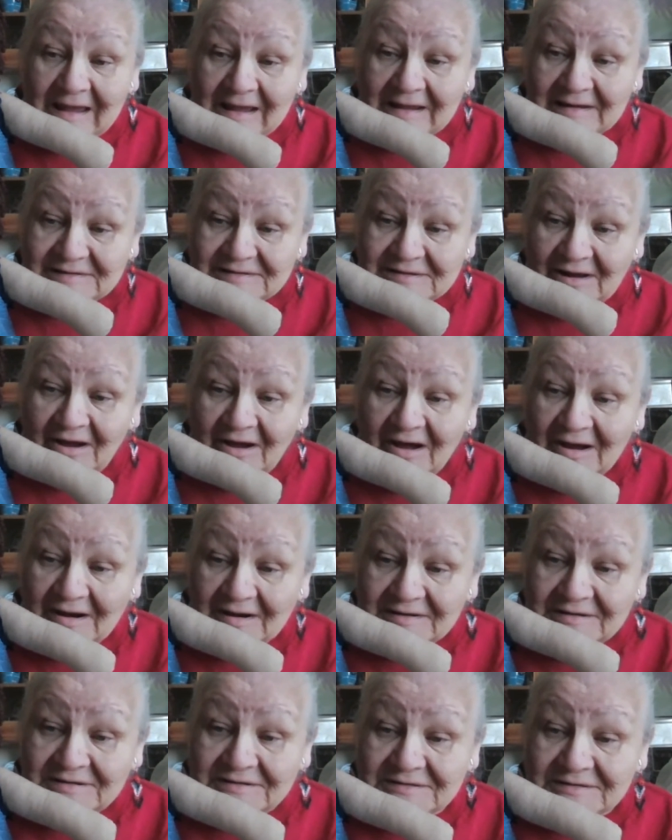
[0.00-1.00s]

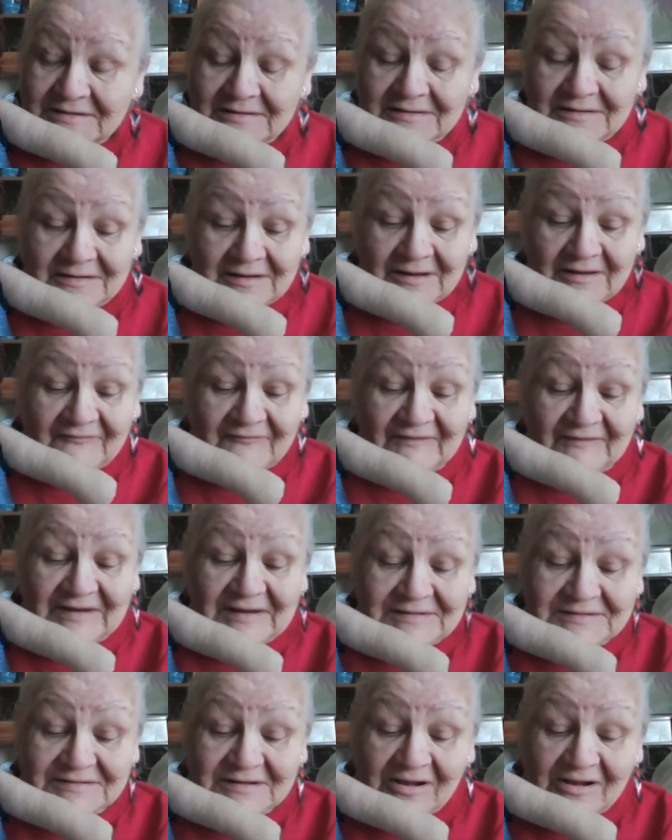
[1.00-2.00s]
socks,
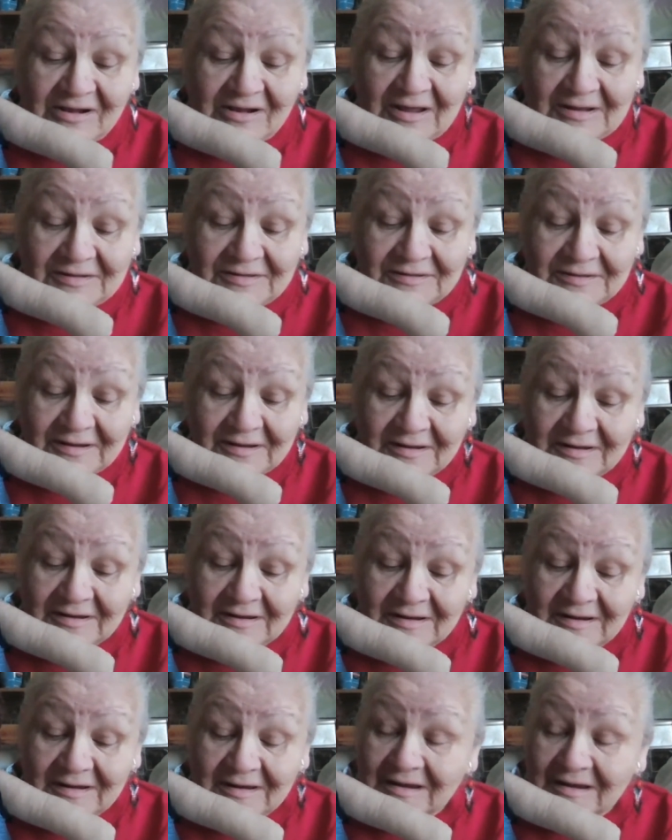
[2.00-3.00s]
face cloth,
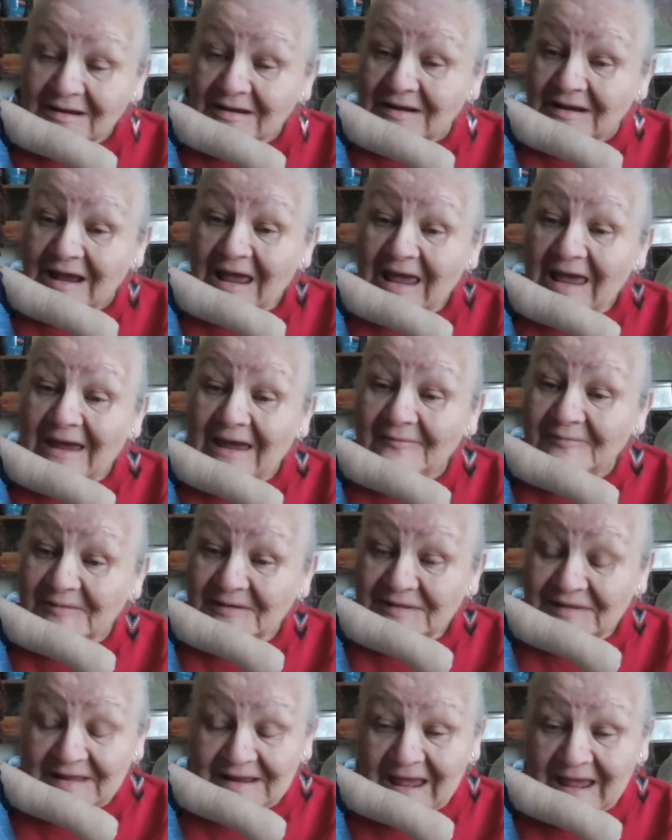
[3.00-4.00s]

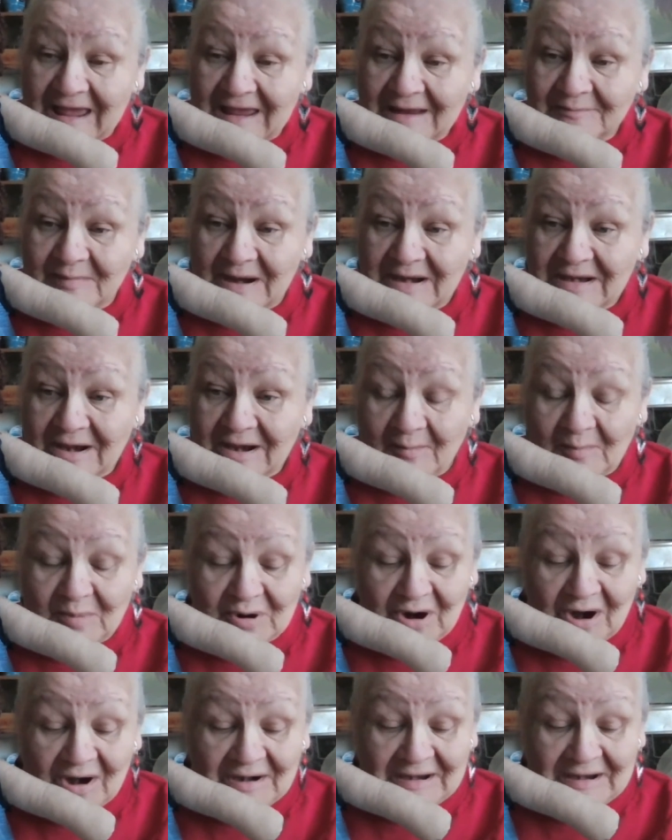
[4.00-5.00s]
everything had my number
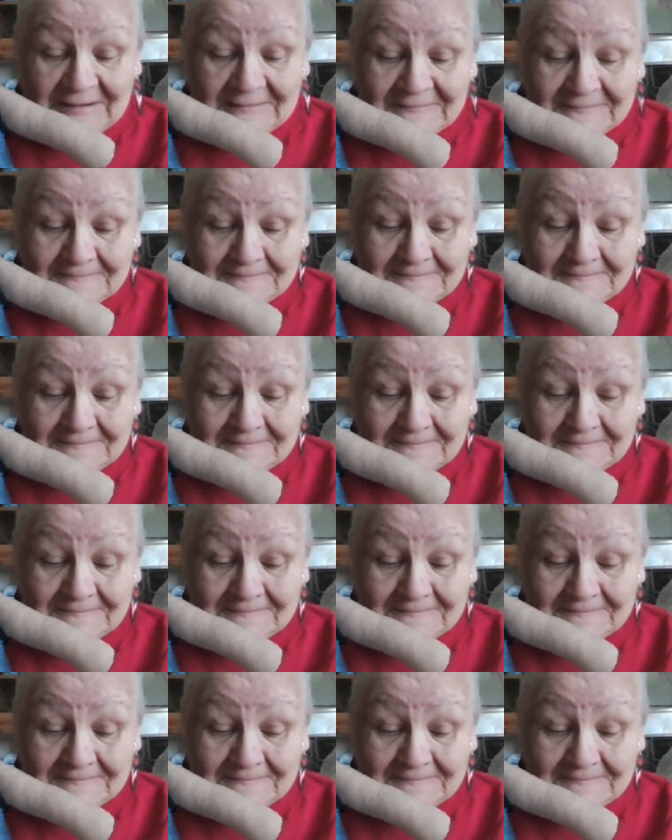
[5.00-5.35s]
on it.